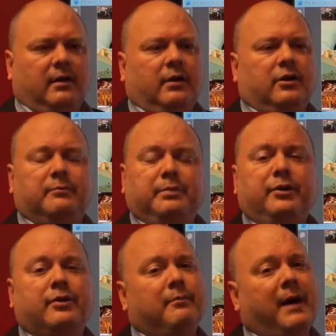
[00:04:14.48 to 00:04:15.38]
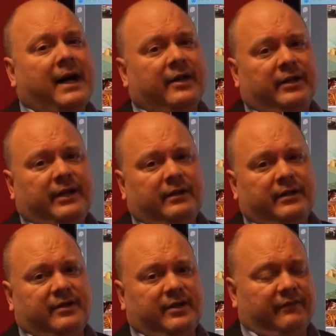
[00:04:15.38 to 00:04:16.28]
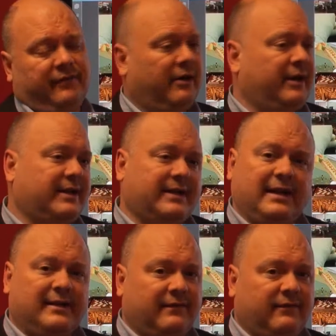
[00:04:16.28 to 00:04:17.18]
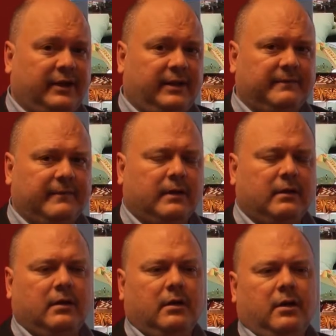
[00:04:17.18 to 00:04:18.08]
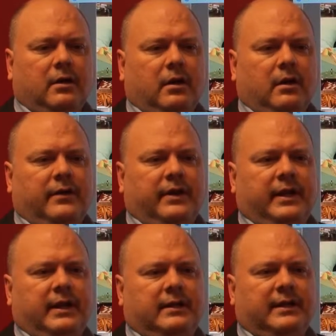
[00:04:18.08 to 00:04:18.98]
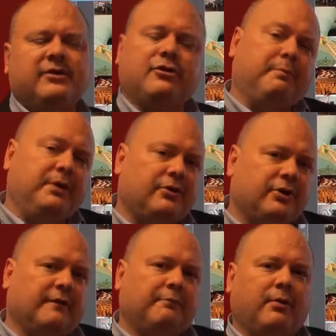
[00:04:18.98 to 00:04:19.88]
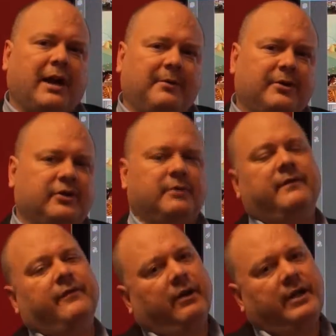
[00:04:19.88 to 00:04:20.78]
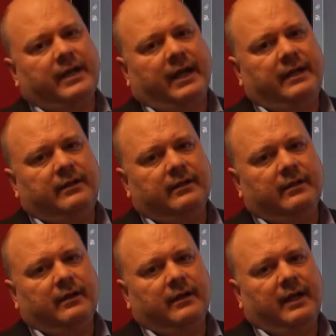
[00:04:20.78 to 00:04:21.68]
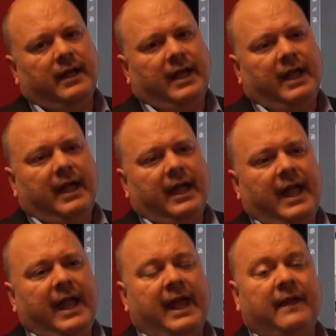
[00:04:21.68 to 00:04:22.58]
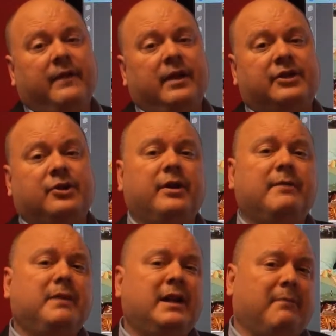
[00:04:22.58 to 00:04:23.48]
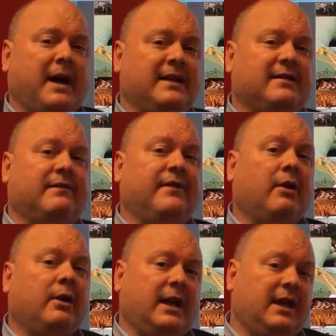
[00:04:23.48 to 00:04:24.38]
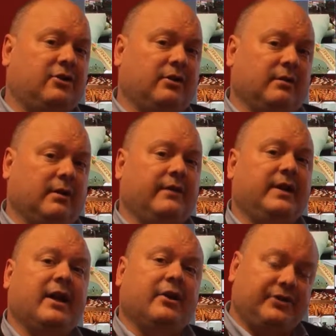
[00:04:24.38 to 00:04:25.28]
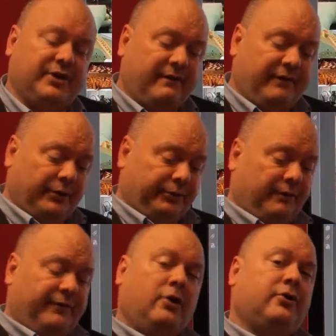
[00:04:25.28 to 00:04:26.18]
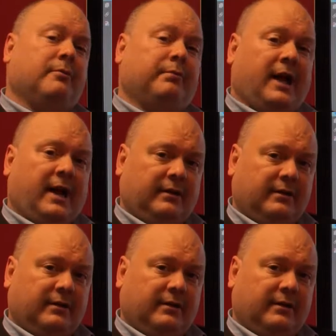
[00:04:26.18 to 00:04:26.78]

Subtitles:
Computer modeling is done very extensively. The distribution of parameters is going to be very tight, and it's going to minimize the variation of the LC filter function block